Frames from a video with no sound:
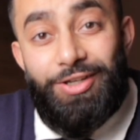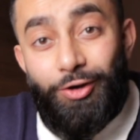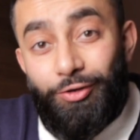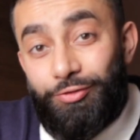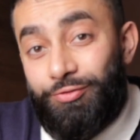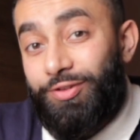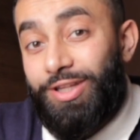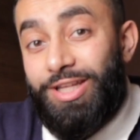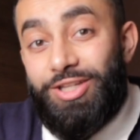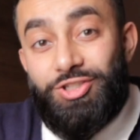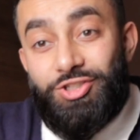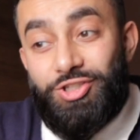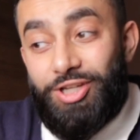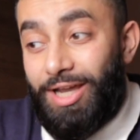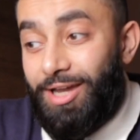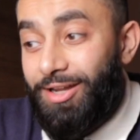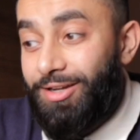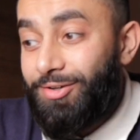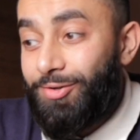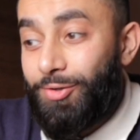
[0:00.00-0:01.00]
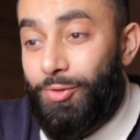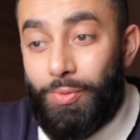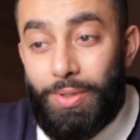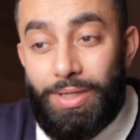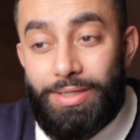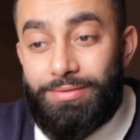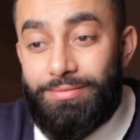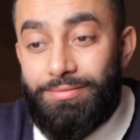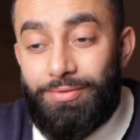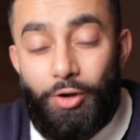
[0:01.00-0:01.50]
of this channel
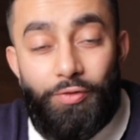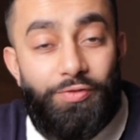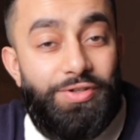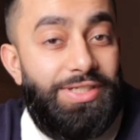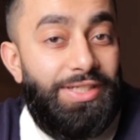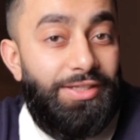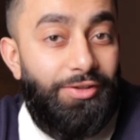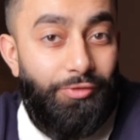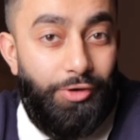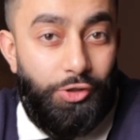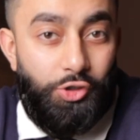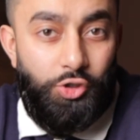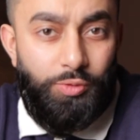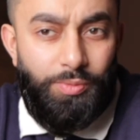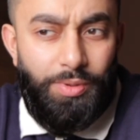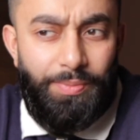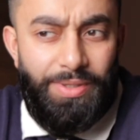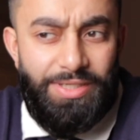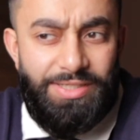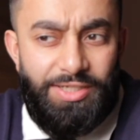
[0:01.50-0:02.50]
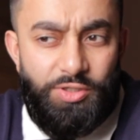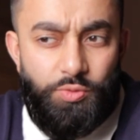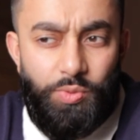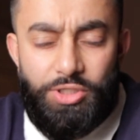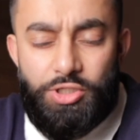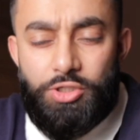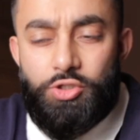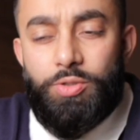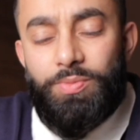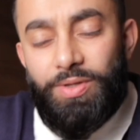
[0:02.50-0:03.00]
and obviously the recruitment business,
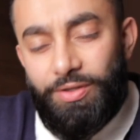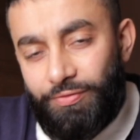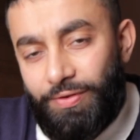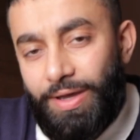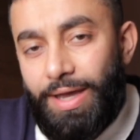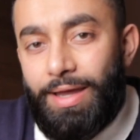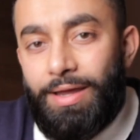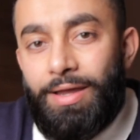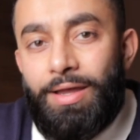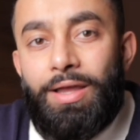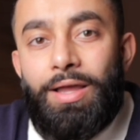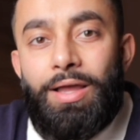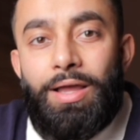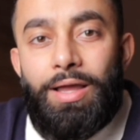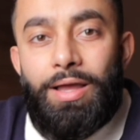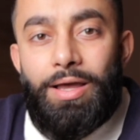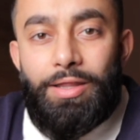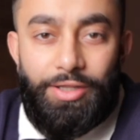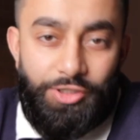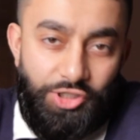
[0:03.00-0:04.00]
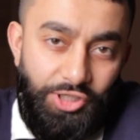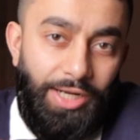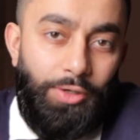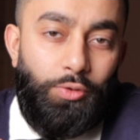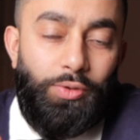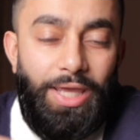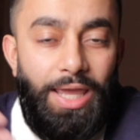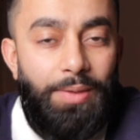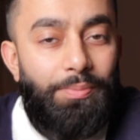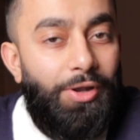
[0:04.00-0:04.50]
which, to be fair, the
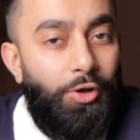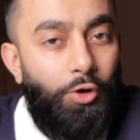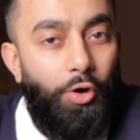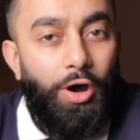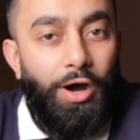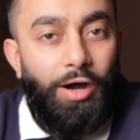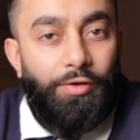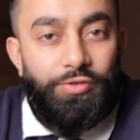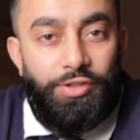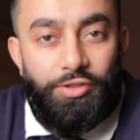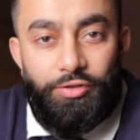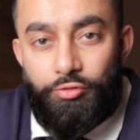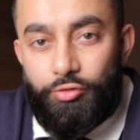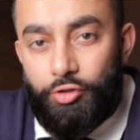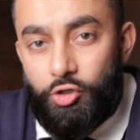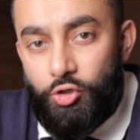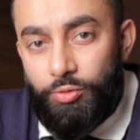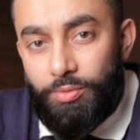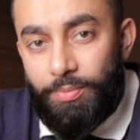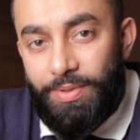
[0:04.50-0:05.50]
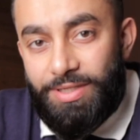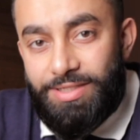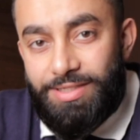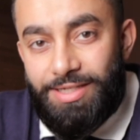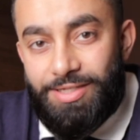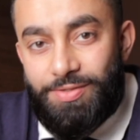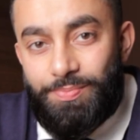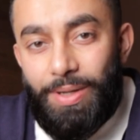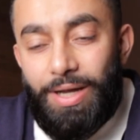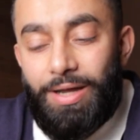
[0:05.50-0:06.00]
channel came a lot after the recruitment
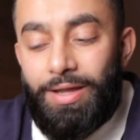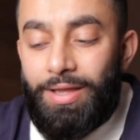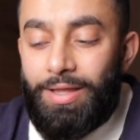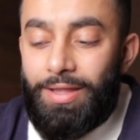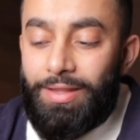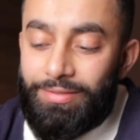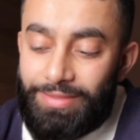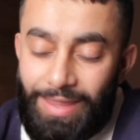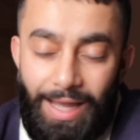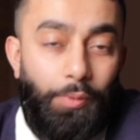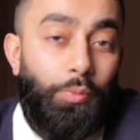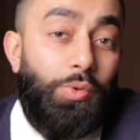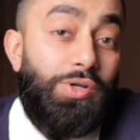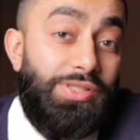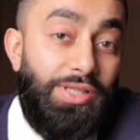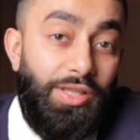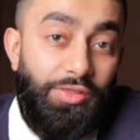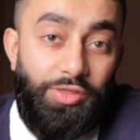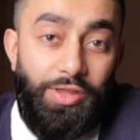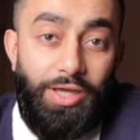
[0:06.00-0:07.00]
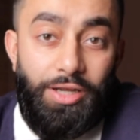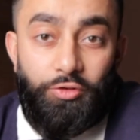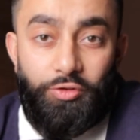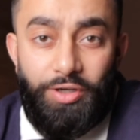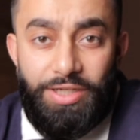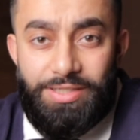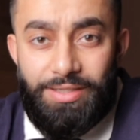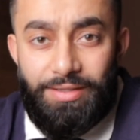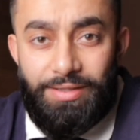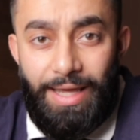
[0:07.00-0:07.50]
business. But that was the third
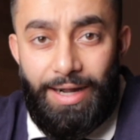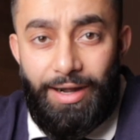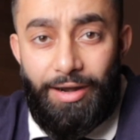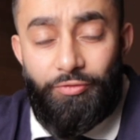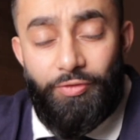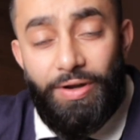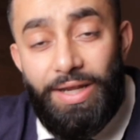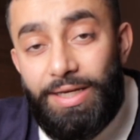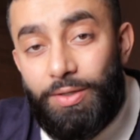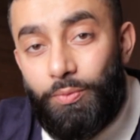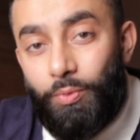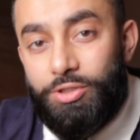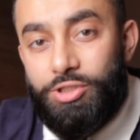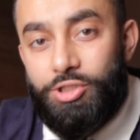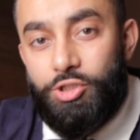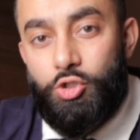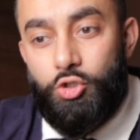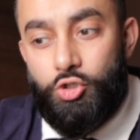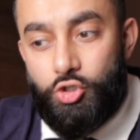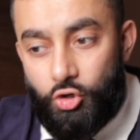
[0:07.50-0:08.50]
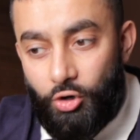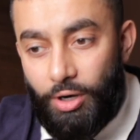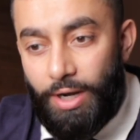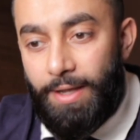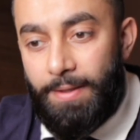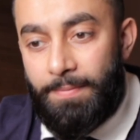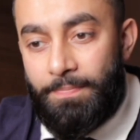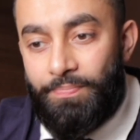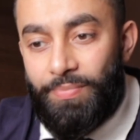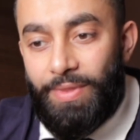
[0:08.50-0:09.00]
reason, that I really wanted to
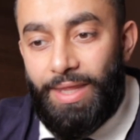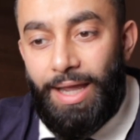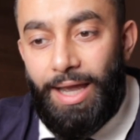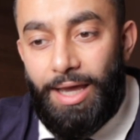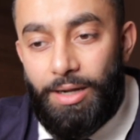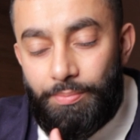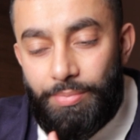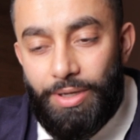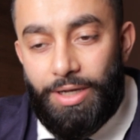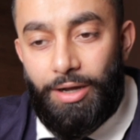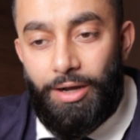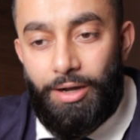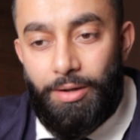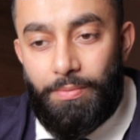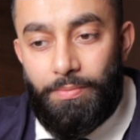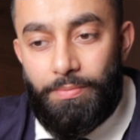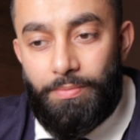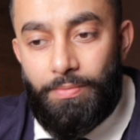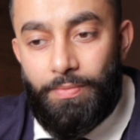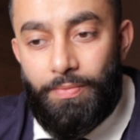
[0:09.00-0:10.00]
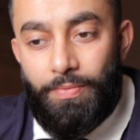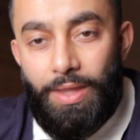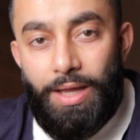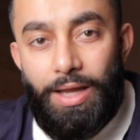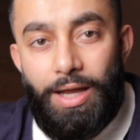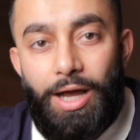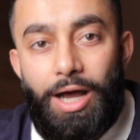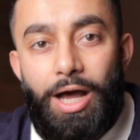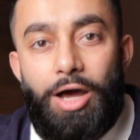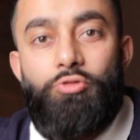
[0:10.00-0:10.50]
try and become
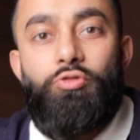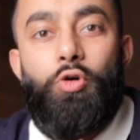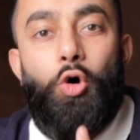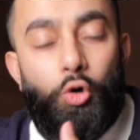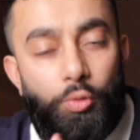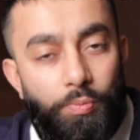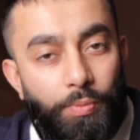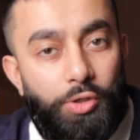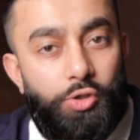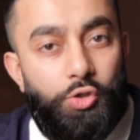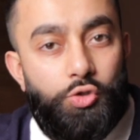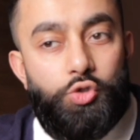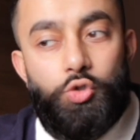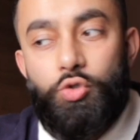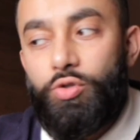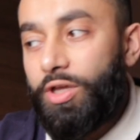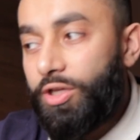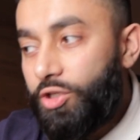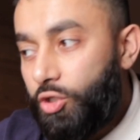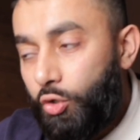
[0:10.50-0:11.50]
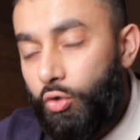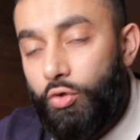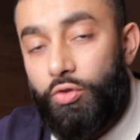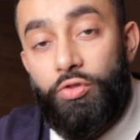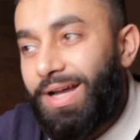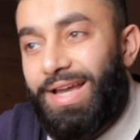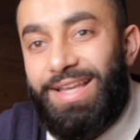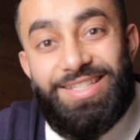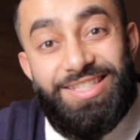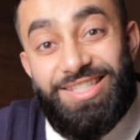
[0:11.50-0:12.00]
a role model to the
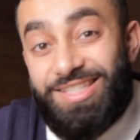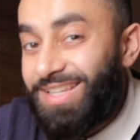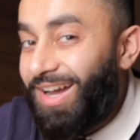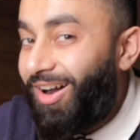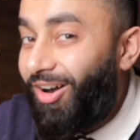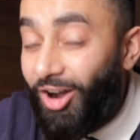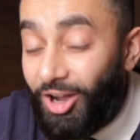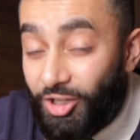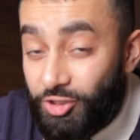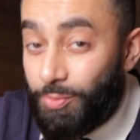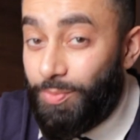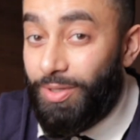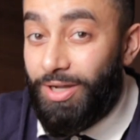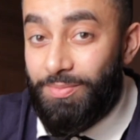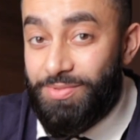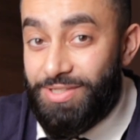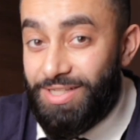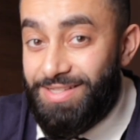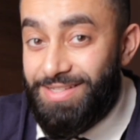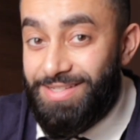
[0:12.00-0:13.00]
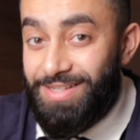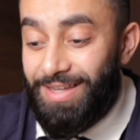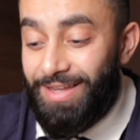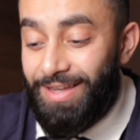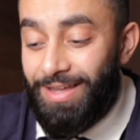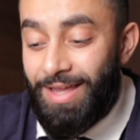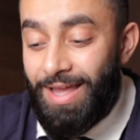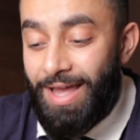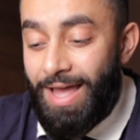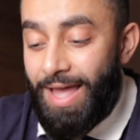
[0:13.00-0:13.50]
youth. It's hard to become
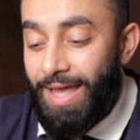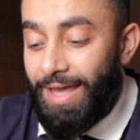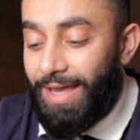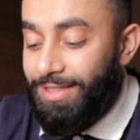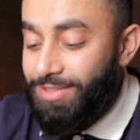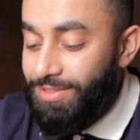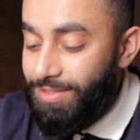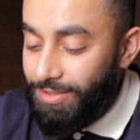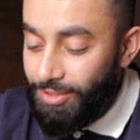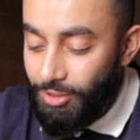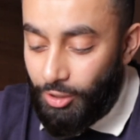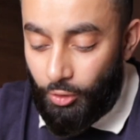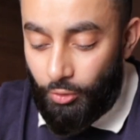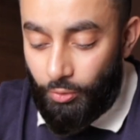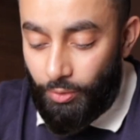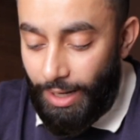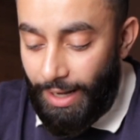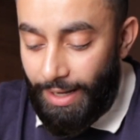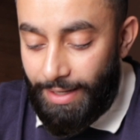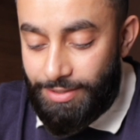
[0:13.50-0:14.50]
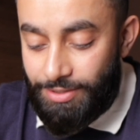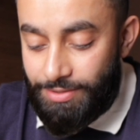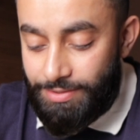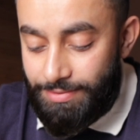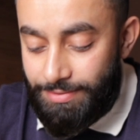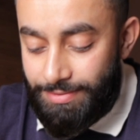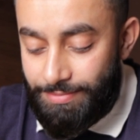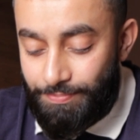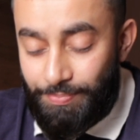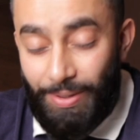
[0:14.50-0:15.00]
sincere. It's, you know, I
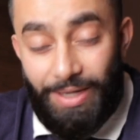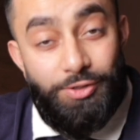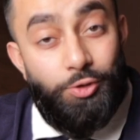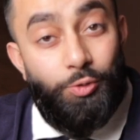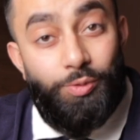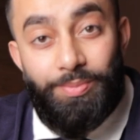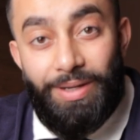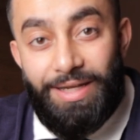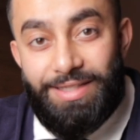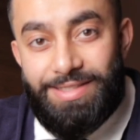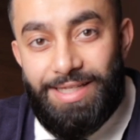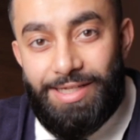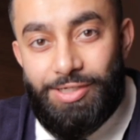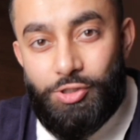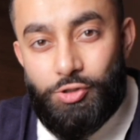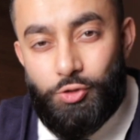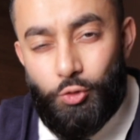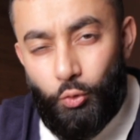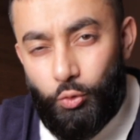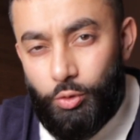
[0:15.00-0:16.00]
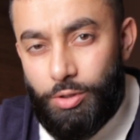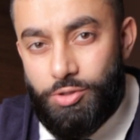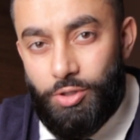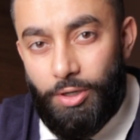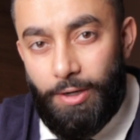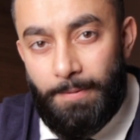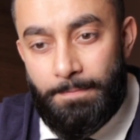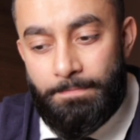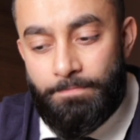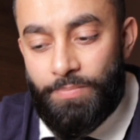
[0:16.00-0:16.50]
battle with my intentions all the
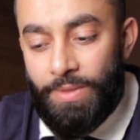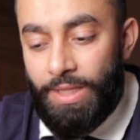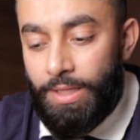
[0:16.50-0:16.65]
time.